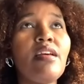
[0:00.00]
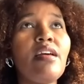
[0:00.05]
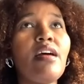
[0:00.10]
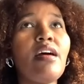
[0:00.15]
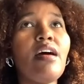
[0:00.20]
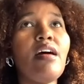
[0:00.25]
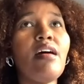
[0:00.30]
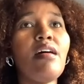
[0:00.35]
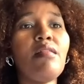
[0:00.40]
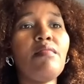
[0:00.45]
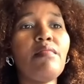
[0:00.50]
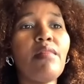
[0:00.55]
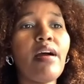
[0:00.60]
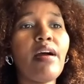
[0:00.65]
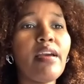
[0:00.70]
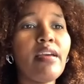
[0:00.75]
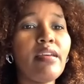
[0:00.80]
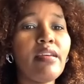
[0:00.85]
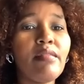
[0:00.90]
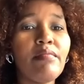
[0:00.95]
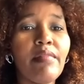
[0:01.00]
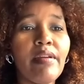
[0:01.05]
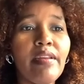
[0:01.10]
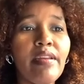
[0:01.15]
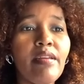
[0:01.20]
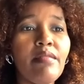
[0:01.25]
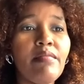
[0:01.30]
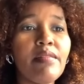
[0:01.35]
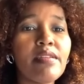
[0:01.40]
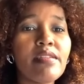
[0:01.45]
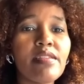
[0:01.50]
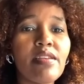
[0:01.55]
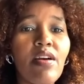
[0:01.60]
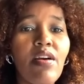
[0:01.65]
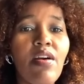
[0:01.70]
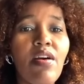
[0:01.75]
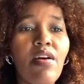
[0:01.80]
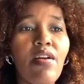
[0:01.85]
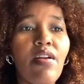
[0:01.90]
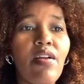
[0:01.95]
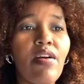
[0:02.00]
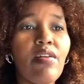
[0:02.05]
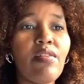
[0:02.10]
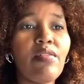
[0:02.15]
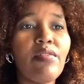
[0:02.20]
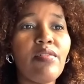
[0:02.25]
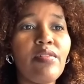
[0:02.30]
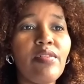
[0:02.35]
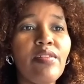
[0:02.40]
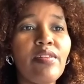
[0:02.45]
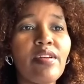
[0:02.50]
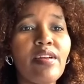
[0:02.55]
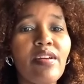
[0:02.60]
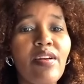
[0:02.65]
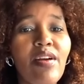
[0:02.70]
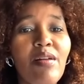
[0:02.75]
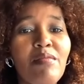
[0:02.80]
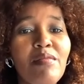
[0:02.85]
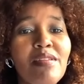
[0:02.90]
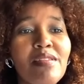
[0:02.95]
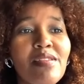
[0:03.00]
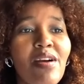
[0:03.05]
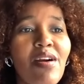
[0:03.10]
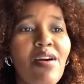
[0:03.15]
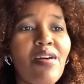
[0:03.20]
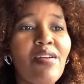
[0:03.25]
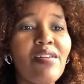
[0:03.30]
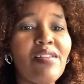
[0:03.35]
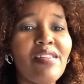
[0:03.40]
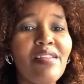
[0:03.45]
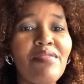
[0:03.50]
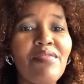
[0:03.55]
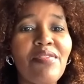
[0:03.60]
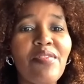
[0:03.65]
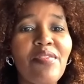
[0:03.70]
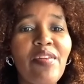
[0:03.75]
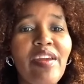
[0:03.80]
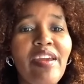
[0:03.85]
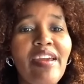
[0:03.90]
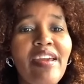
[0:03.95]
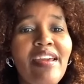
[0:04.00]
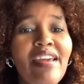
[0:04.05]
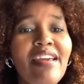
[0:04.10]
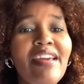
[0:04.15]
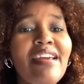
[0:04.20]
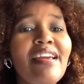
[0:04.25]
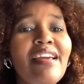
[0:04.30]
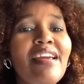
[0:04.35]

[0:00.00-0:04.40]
Hi, my name is Sahara, or you can call me Sahara the Free.